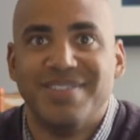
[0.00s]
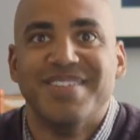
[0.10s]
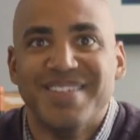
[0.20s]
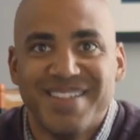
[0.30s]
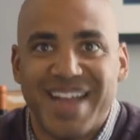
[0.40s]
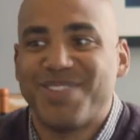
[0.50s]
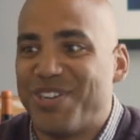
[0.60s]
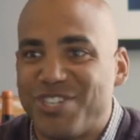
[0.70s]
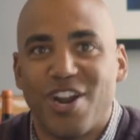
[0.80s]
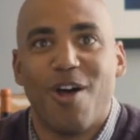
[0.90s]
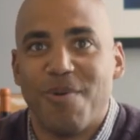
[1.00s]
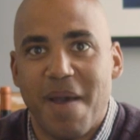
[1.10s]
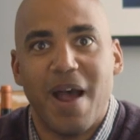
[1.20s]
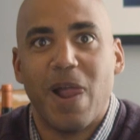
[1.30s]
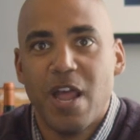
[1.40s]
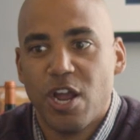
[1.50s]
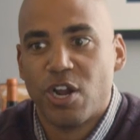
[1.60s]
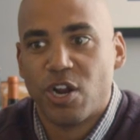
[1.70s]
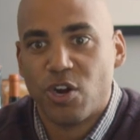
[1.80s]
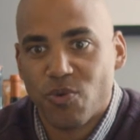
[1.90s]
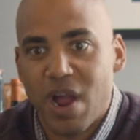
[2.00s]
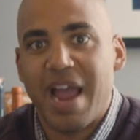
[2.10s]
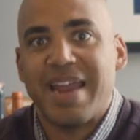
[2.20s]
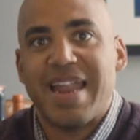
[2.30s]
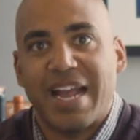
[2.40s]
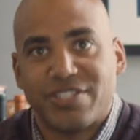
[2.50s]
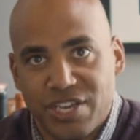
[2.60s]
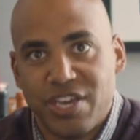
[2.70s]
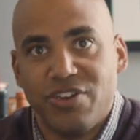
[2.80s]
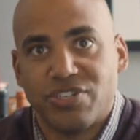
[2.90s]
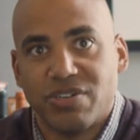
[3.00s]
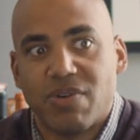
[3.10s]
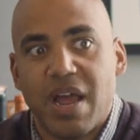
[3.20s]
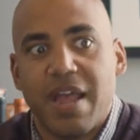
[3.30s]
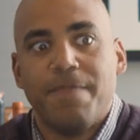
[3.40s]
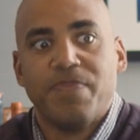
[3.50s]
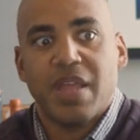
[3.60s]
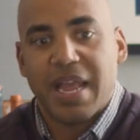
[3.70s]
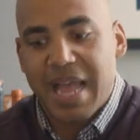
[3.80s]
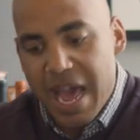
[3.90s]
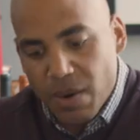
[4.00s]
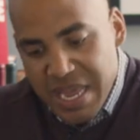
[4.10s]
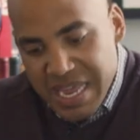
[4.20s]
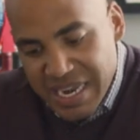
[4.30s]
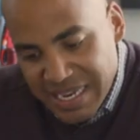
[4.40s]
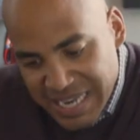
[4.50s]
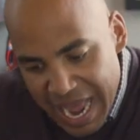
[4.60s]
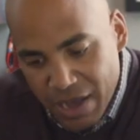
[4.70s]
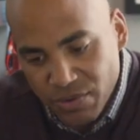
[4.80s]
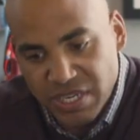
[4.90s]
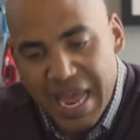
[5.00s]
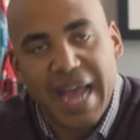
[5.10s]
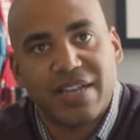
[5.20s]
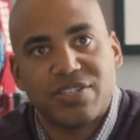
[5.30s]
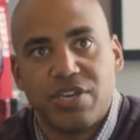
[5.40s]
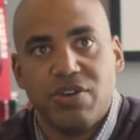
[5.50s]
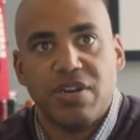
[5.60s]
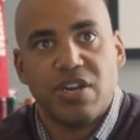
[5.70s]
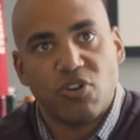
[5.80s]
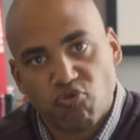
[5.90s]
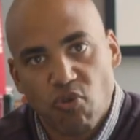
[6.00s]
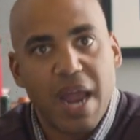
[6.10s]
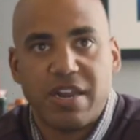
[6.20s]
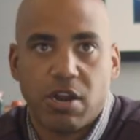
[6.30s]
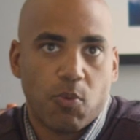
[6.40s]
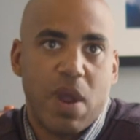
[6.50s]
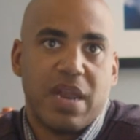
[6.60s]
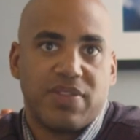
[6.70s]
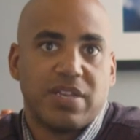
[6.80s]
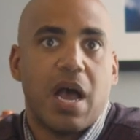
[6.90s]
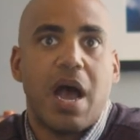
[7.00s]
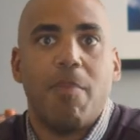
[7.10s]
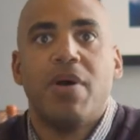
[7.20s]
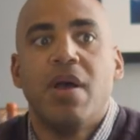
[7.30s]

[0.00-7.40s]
that's what it should all be about. Grind execution, right? Like, how do we get down to executing and grinding our way to the top?